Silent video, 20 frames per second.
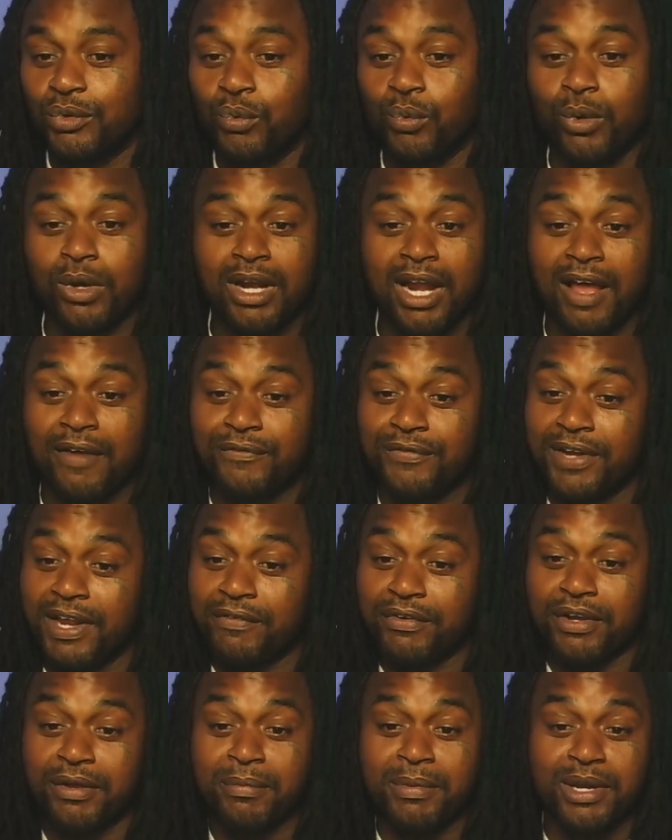one, I've
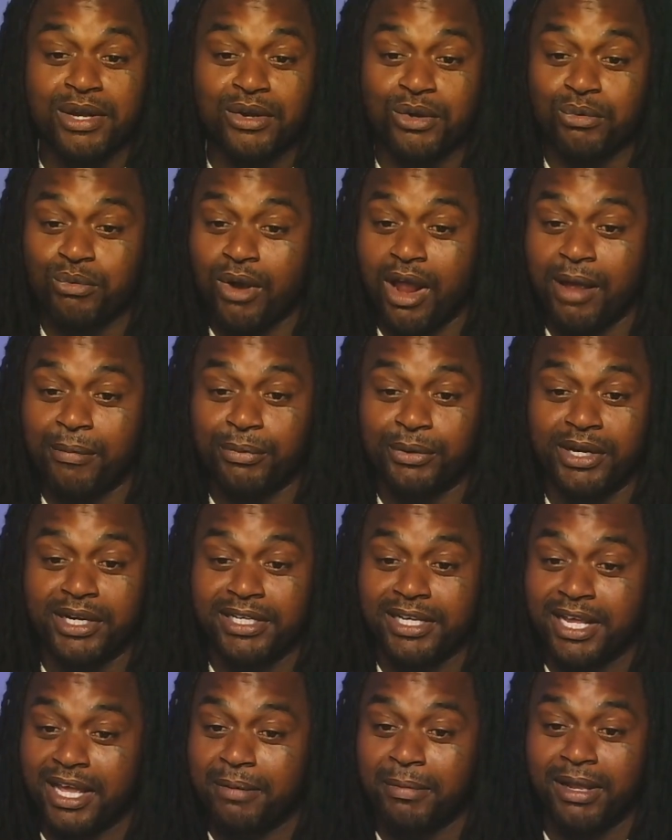never committed a robbery
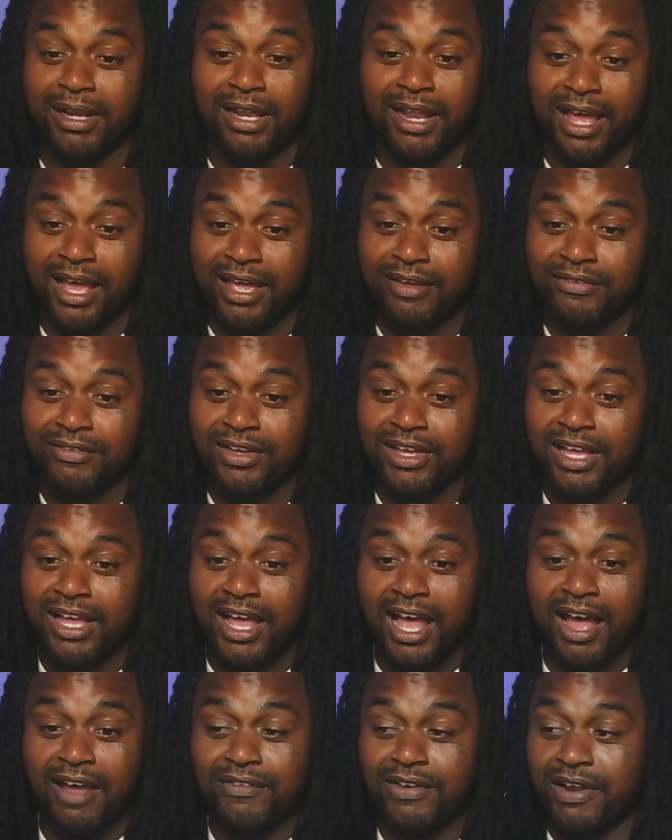a day in my life.
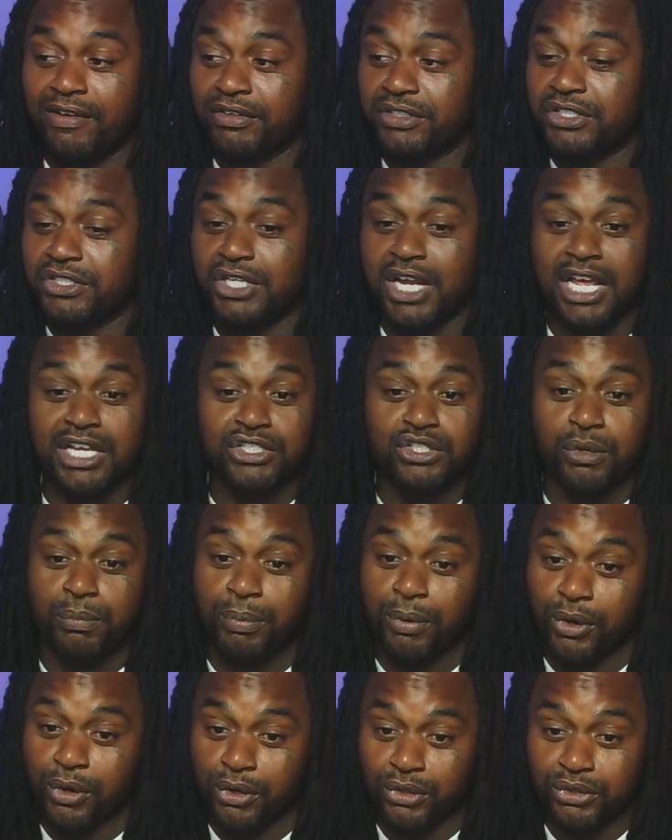I've never snatched a
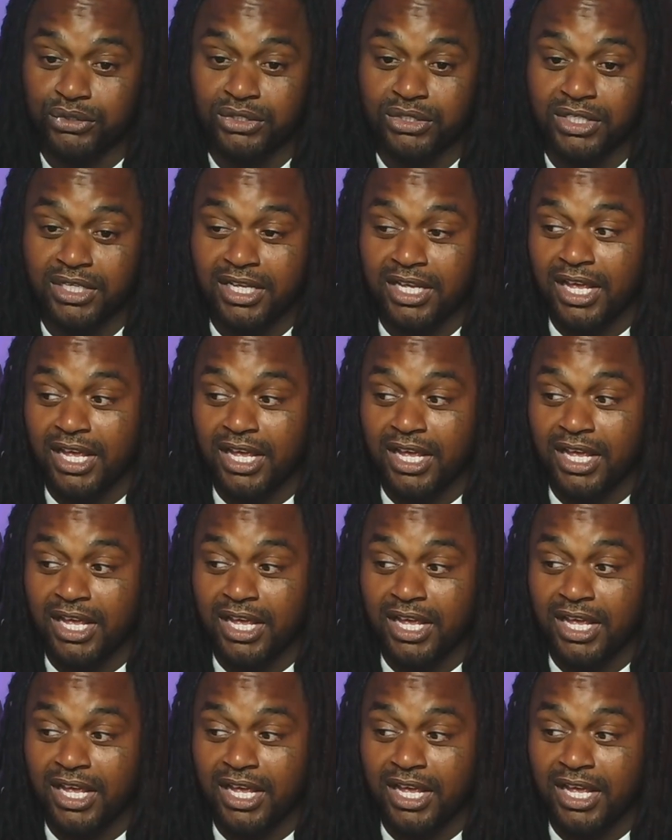purse.